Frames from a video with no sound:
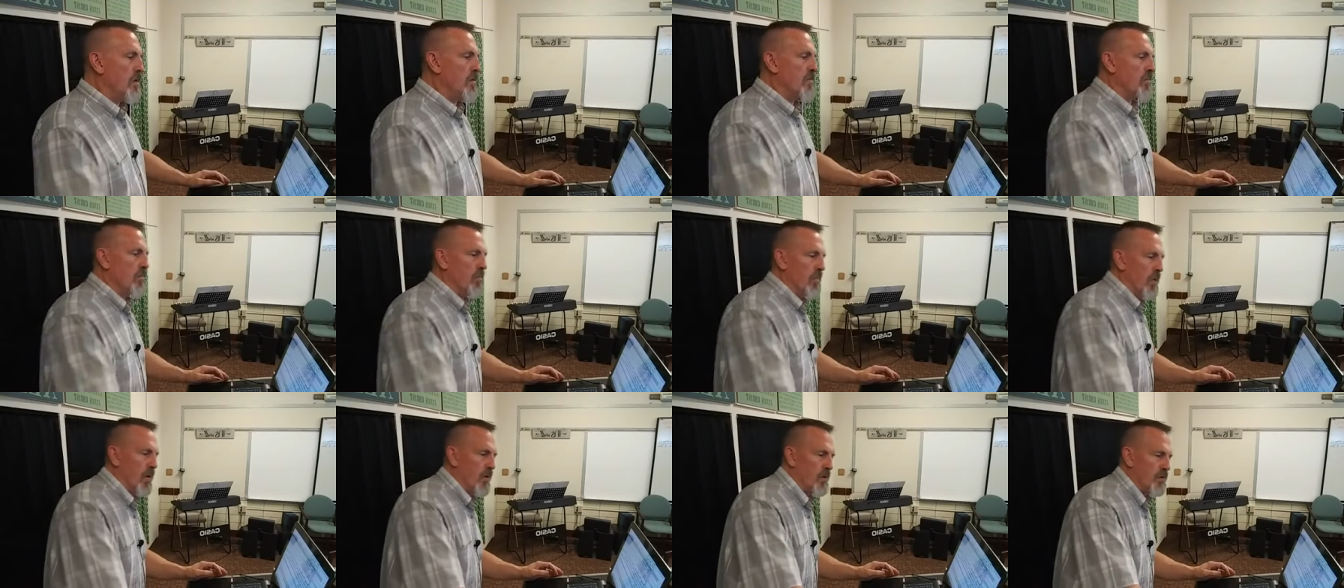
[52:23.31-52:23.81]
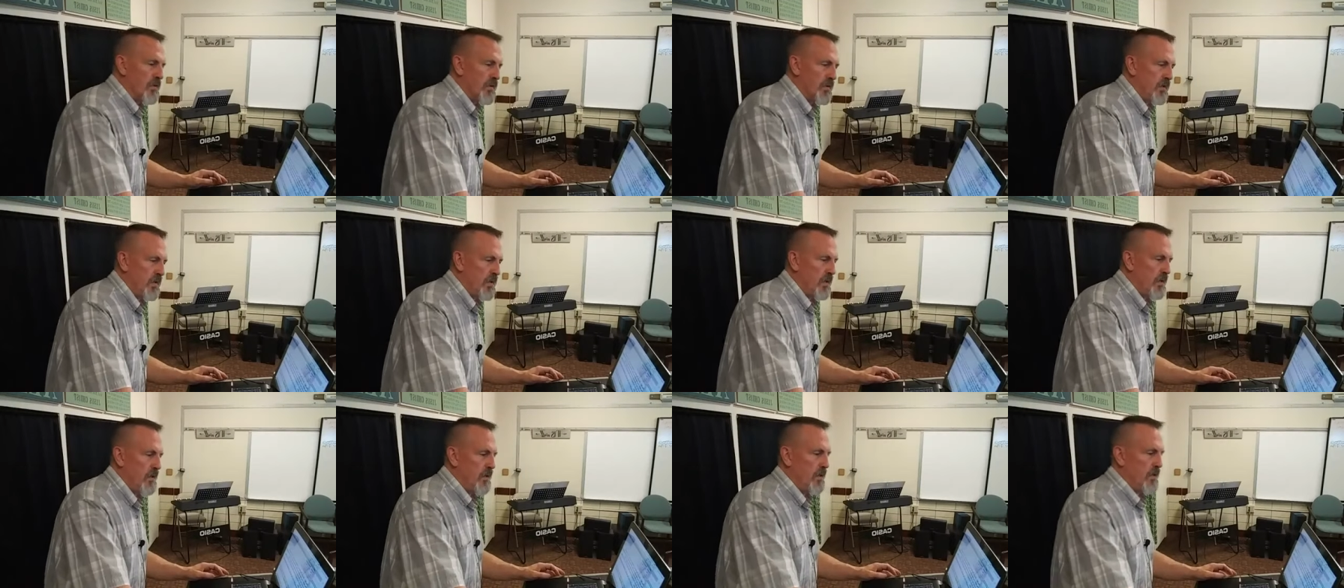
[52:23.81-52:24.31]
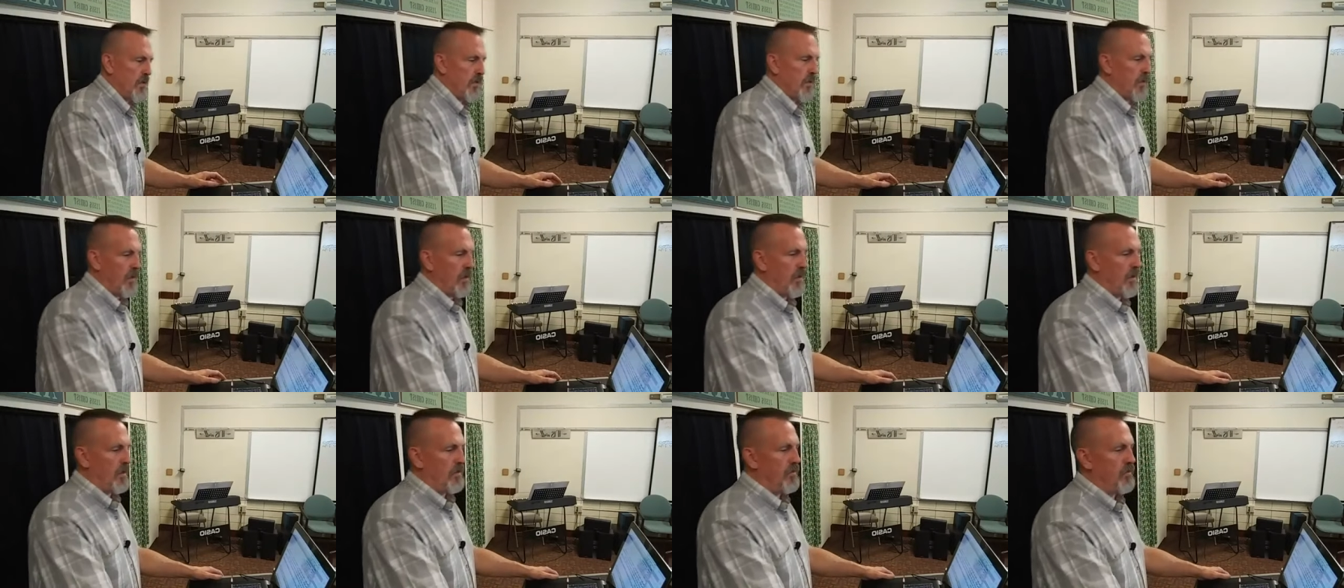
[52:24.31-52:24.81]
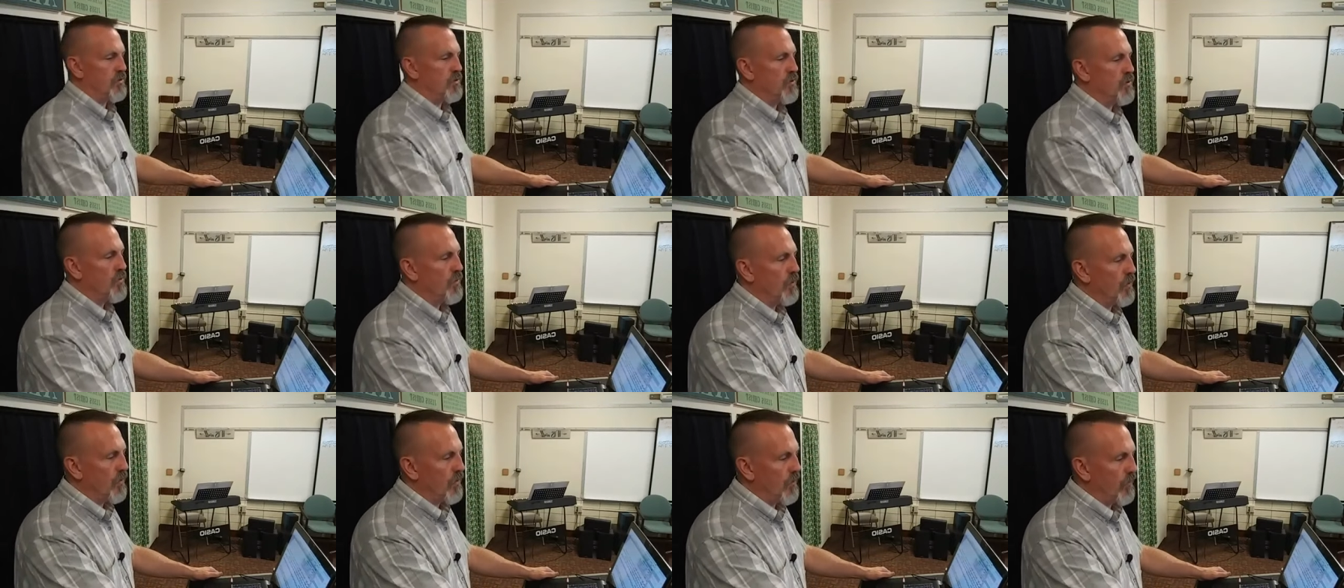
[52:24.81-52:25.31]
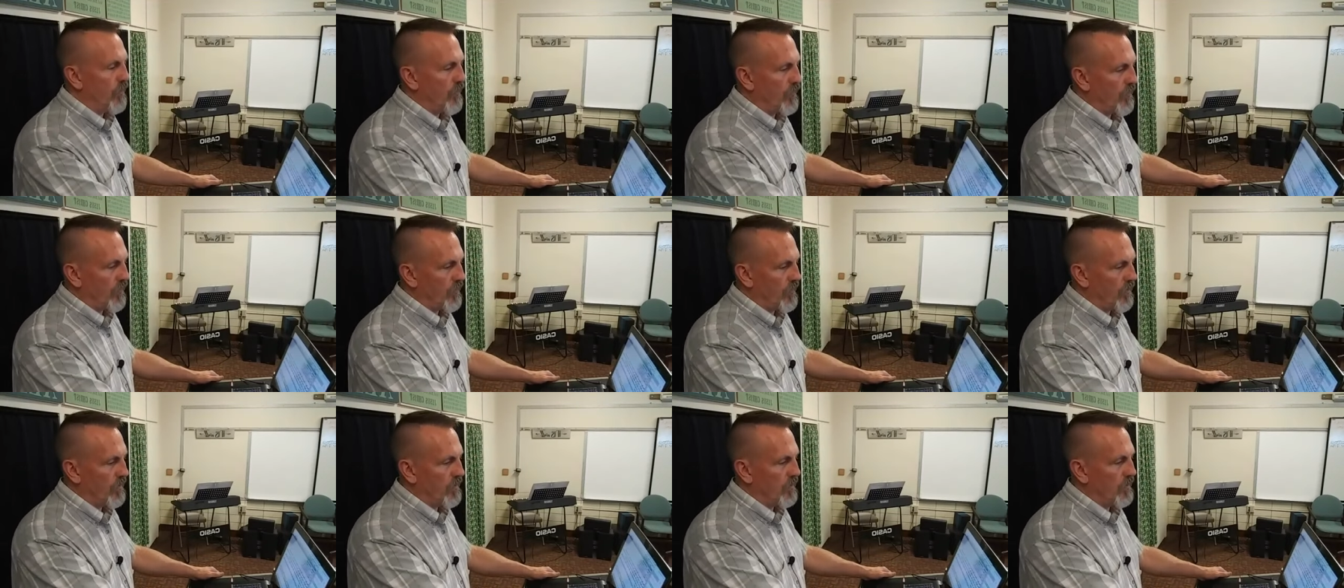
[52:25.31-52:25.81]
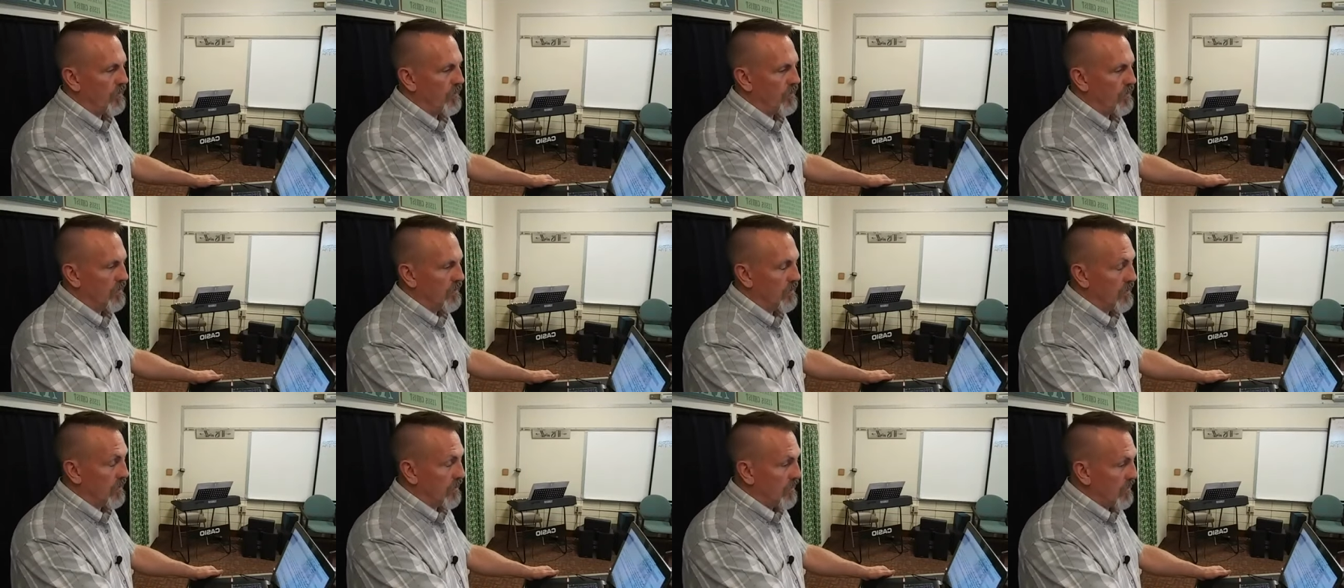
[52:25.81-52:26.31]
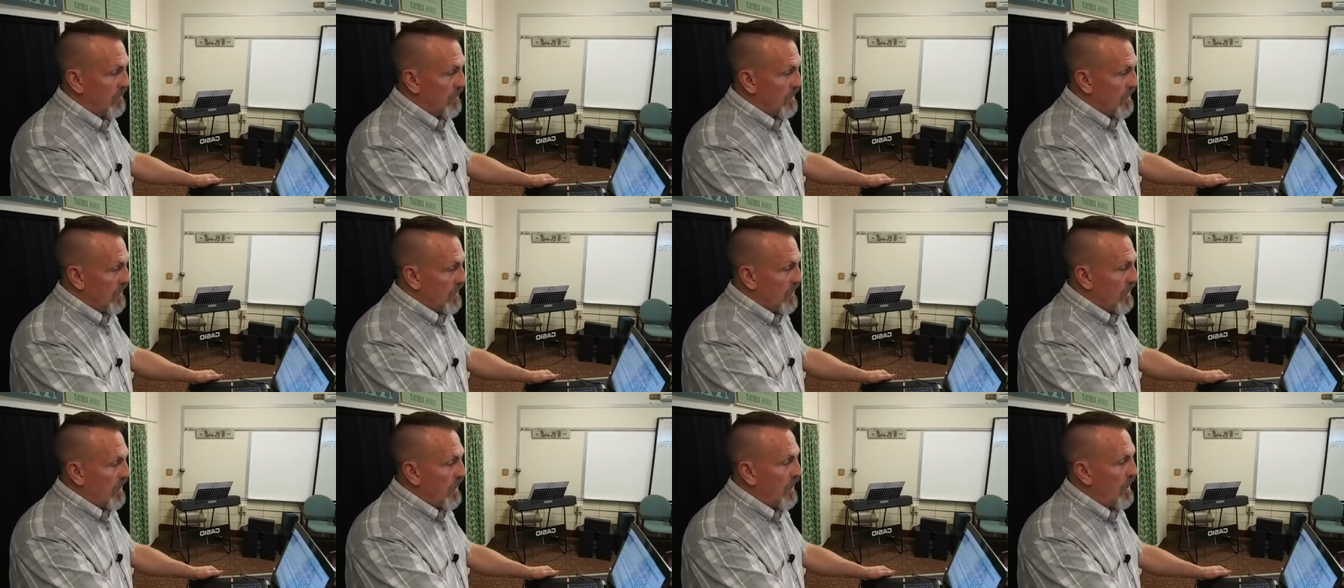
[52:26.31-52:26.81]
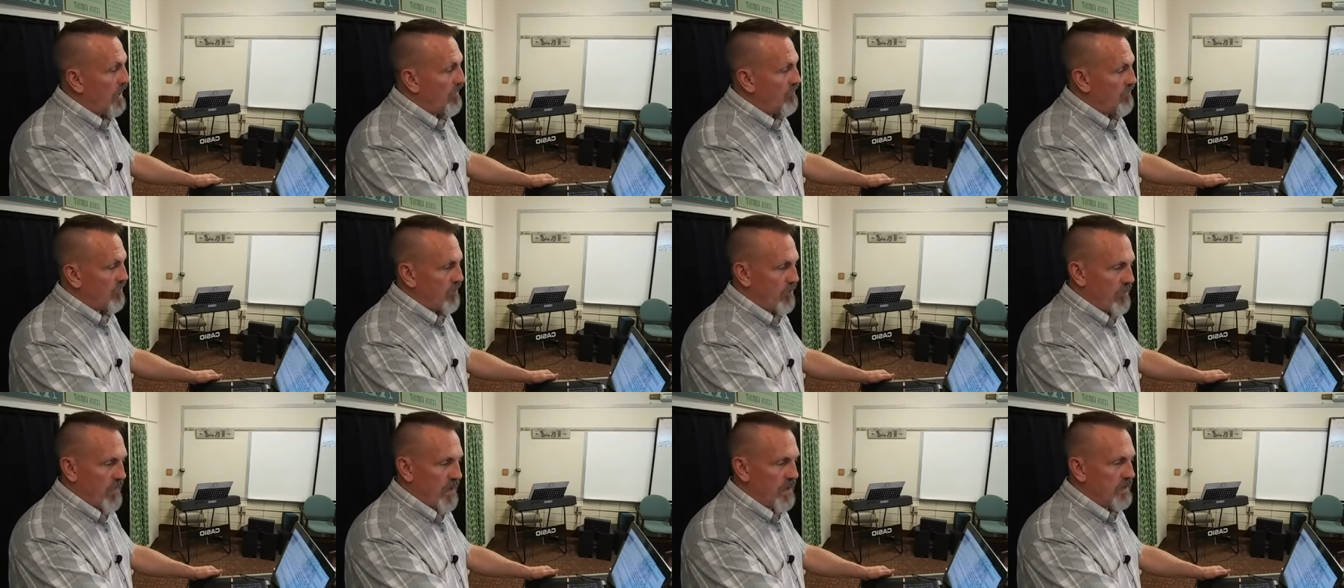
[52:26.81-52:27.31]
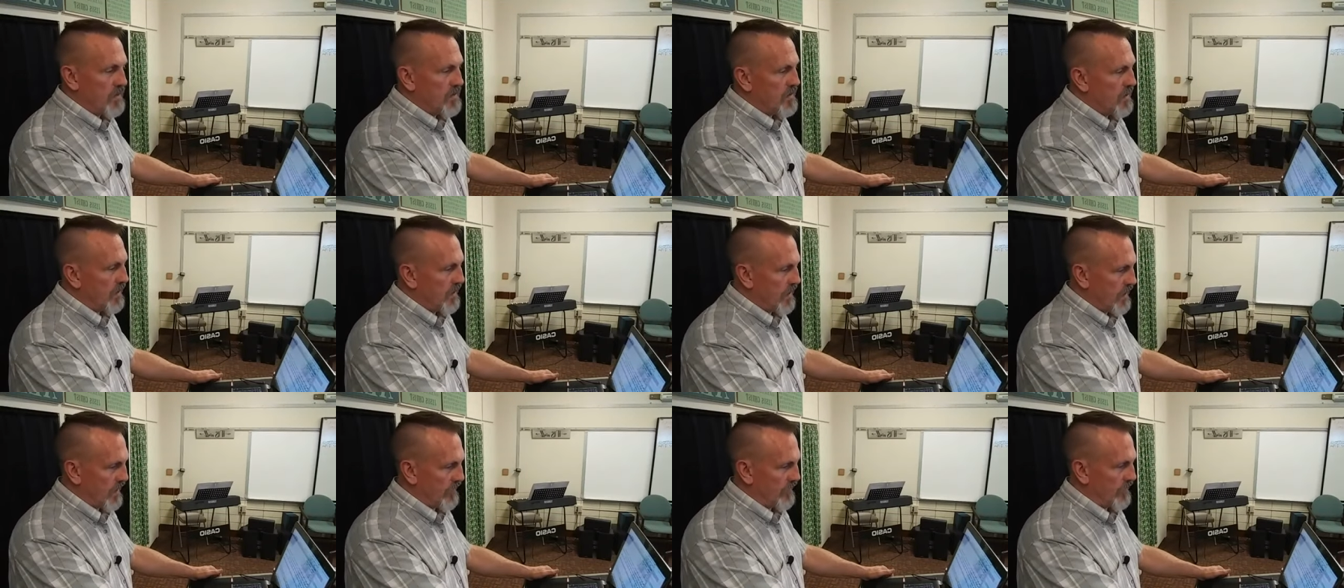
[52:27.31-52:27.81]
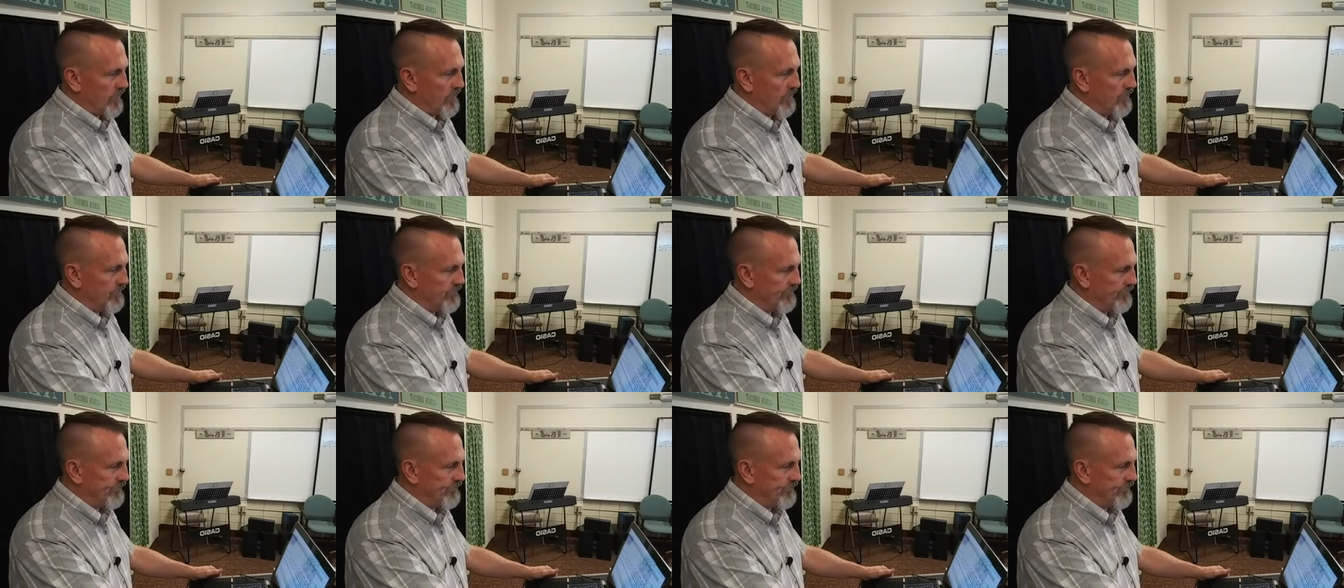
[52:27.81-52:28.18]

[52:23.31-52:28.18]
Mercy and truth have met together.